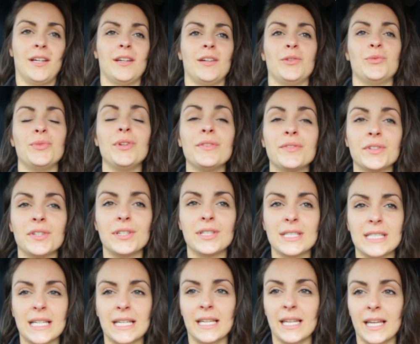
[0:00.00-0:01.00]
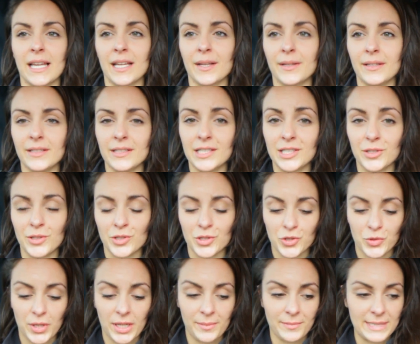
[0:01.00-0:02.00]
rivers and like little
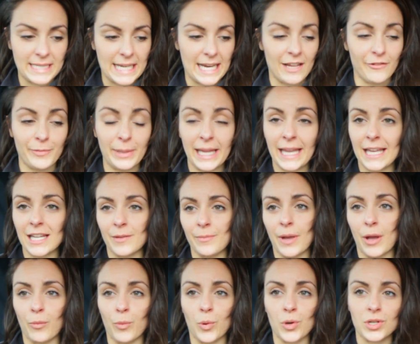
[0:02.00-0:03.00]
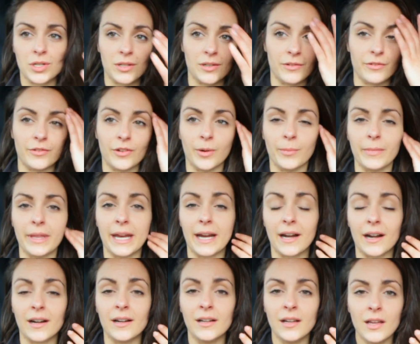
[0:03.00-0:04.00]
streams, and I've been getting my water from
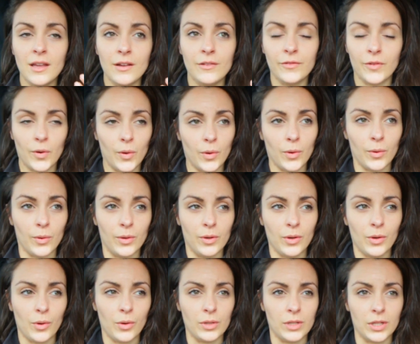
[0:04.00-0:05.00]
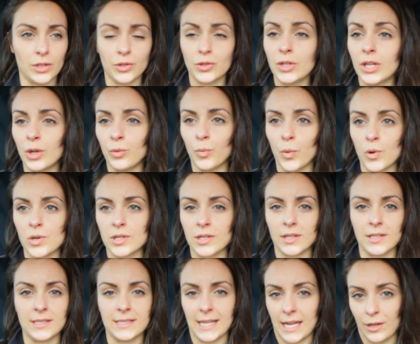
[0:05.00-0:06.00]
there for the cooking water,
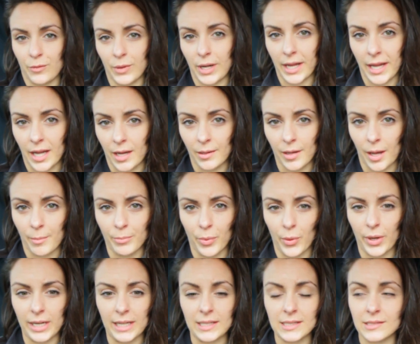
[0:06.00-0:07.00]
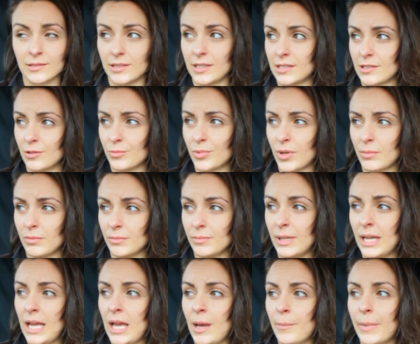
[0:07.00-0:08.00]
because anyway I boil it, so there's no problem.
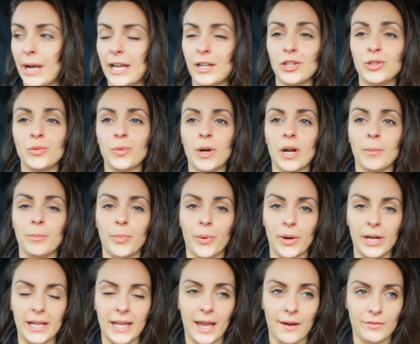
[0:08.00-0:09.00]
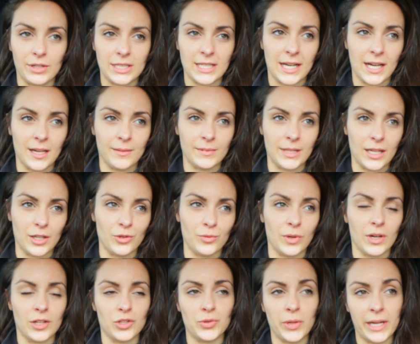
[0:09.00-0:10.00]
But you don't want to boil it every time that you
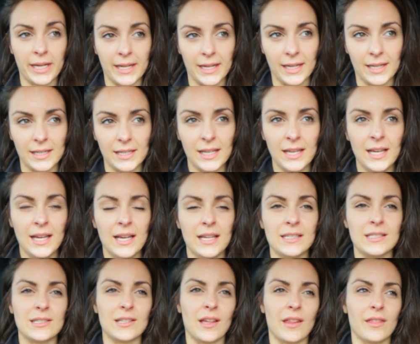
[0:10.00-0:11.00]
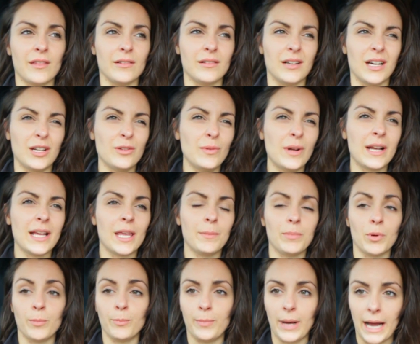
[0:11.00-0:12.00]
want to drink it, and so I thought I don't want to
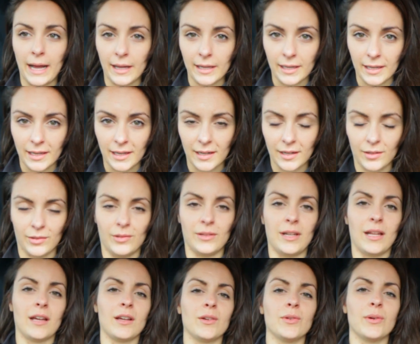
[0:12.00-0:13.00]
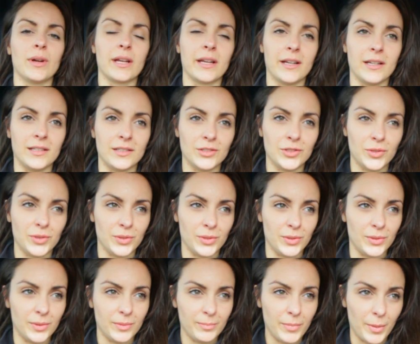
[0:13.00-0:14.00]
keep on buying it or like going
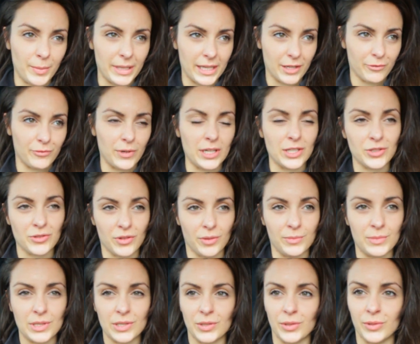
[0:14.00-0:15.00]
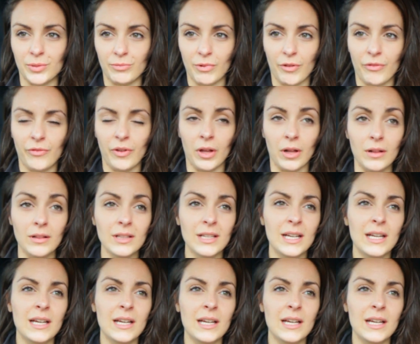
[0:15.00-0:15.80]
into public restrooms to refill.